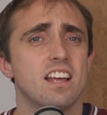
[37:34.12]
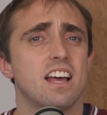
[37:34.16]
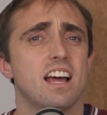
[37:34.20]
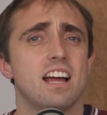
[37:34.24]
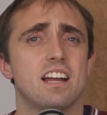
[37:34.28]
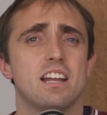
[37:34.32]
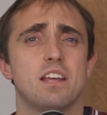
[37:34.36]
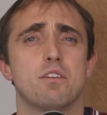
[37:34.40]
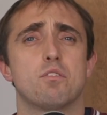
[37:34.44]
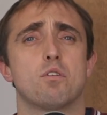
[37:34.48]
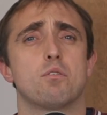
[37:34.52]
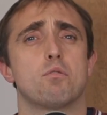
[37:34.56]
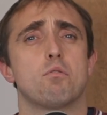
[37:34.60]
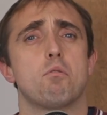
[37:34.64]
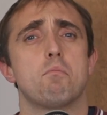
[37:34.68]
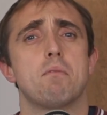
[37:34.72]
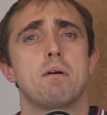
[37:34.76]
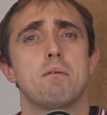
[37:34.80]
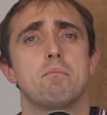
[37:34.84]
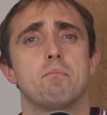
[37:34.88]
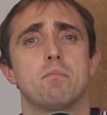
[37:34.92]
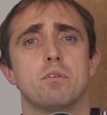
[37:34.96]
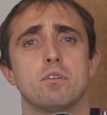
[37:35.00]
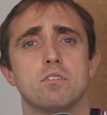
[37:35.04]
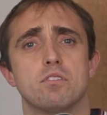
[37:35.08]
and everyone
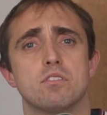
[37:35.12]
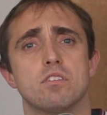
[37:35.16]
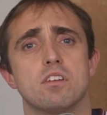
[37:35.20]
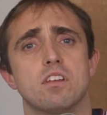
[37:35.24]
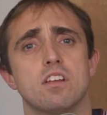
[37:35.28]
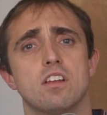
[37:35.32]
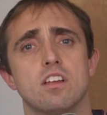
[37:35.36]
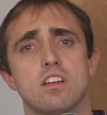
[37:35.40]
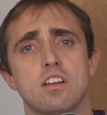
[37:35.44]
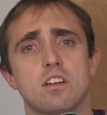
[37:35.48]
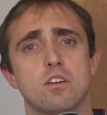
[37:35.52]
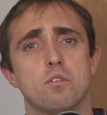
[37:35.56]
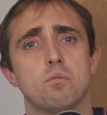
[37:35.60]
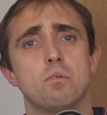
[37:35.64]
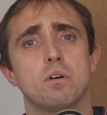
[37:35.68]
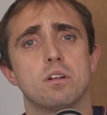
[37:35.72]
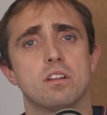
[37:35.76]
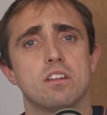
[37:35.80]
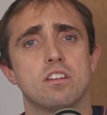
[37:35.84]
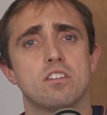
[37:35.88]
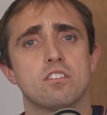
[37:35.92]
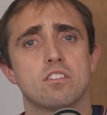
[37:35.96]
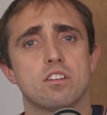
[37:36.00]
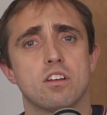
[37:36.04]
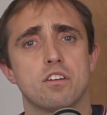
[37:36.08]
remembers what
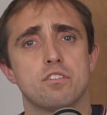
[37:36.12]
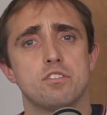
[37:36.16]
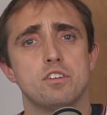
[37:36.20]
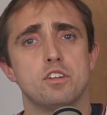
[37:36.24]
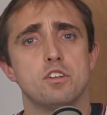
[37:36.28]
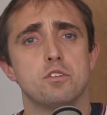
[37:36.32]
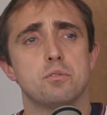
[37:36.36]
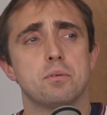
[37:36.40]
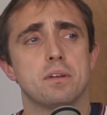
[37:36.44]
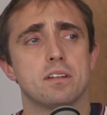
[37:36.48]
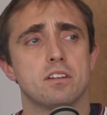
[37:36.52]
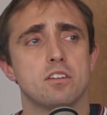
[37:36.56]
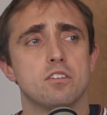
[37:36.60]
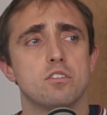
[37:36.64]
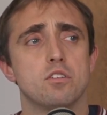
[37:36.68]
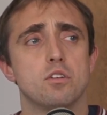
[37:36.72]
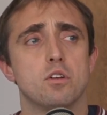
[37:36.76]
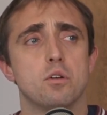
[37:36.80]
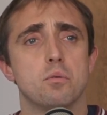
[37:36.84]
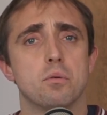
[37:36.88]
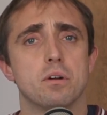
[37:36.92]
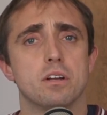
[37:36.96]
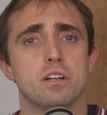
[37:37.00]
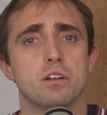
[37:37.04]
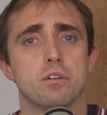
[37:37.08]
the stuff you used to be able to
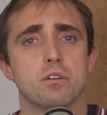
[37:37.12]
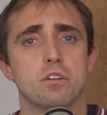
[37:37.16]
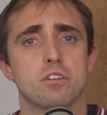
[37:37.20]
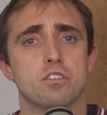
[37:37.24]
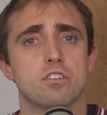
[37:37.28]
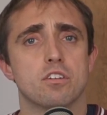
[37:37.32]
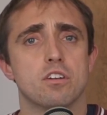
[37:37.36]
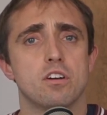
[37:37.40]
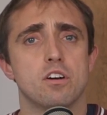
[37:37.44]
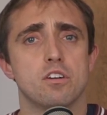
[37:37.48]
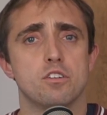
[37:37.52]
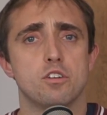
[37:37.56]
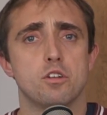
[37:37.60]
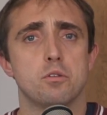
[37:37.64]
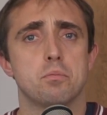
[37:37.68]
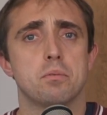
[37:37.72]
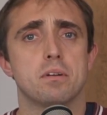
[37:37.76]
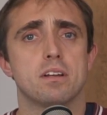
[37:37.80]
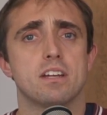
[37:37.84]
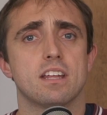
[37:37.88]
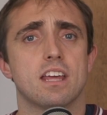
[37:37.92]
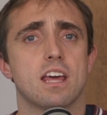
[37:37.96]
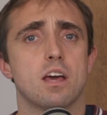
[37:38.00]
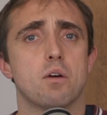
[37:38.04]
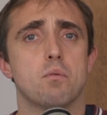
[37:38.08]
do when you're a child. You used to be
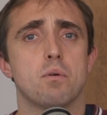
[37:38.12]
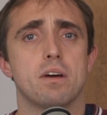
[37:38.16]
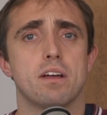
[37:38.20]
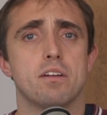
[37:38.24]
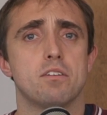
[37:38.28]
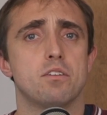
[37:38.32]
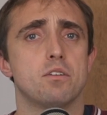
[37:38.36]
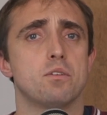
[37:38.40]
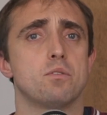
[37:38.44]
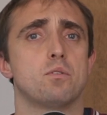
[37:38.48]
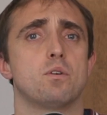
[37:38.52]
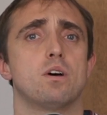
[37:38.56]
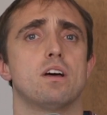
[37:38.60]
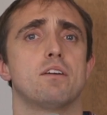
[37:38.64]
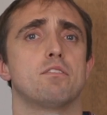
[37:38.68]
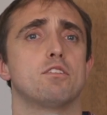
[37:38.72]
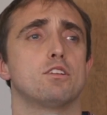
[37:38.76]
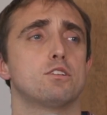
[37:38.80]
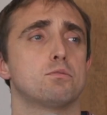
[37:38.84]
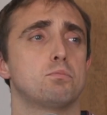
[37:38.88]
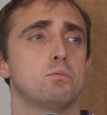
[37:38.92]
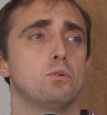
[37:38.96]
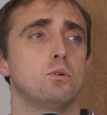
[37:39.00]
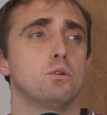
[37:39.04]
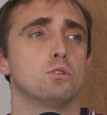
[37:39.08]
able to get away doing whatever
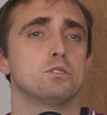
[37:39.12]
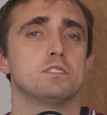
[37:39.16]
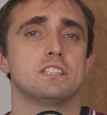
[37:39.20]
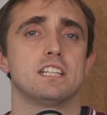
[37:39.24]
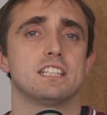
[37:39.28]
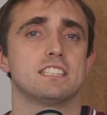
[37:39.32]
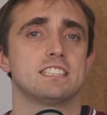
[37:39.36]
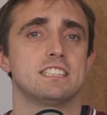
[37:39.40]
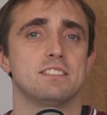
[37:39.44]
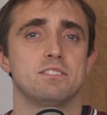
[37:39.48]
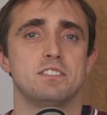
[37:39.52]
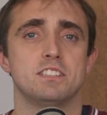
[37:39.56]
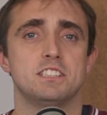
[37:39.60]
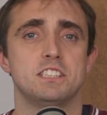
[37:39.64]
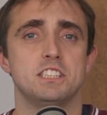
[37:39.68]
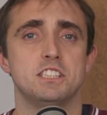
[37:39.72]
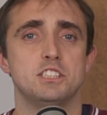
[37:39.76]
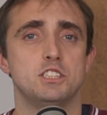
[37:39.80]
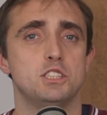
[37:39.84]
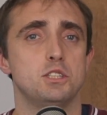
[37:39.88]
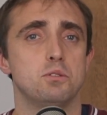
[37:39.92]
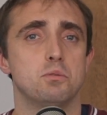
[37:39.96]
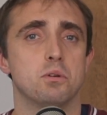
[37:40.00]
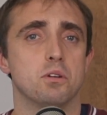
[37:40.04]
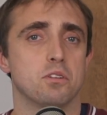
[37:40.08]
sports and
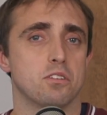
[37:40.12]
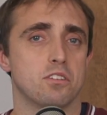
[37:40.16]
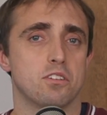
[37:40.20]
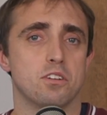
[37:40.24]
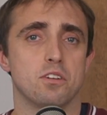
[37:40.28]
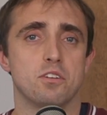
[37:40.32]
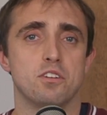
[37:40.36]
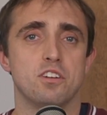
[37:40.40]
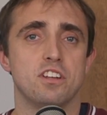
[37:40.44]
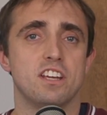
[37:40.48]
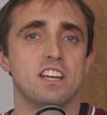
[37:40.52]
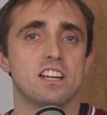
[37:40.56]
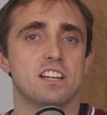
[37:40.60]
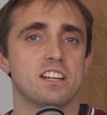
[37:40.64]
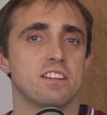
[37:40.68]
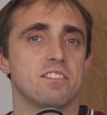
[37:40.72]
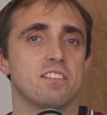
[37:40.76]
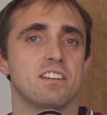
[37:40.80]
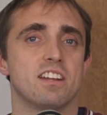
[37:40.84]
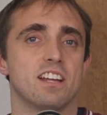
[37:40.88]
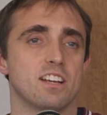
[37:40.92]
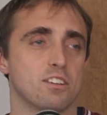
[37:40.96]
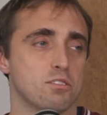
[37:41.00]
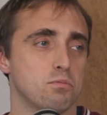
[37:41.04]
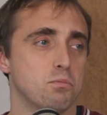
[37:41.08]
activities you want to do, and you get up
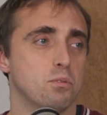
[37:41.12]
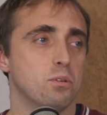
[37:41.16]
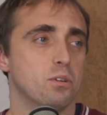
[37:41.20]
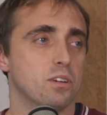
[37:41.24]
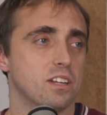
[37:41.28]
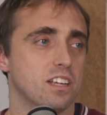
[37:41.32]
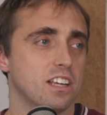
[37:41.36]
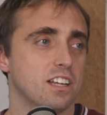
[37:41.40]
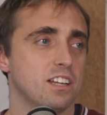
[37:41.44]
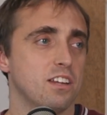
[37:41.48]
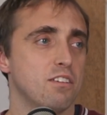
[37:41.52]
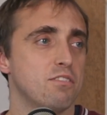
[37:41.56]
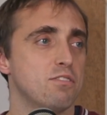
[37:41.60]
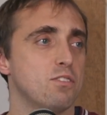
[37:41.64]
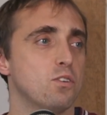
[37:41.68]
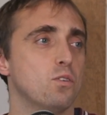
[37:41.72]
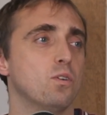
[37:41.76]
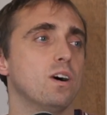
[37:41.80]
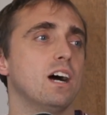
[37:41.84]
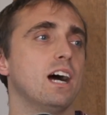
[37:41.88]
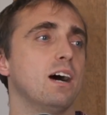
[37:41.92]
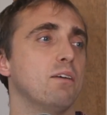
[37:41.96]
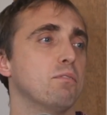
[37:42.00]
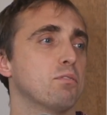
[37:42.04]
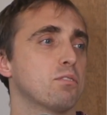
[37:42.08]
the next morning and you feel
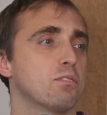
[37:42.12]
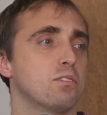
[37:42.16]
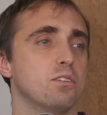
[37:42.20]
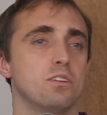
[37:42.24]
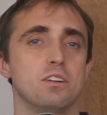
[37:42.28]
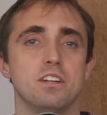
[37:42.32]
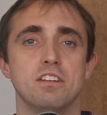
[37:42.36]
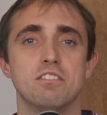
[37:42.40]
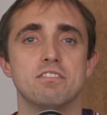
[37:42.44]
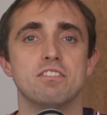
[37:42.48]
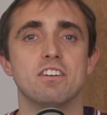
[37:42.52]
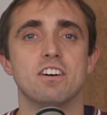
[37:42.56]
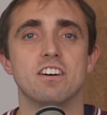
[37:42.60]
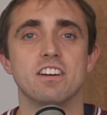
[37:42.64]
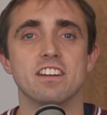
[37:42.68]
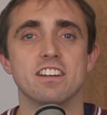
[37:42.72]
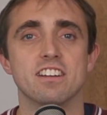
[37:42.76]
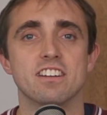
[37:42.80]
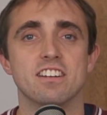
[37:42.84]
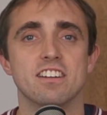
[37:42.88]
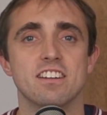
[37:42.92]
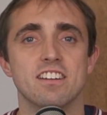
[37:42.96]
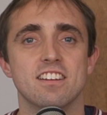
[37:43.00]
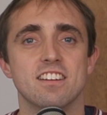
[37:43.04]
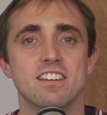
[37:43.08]
absolutely fine.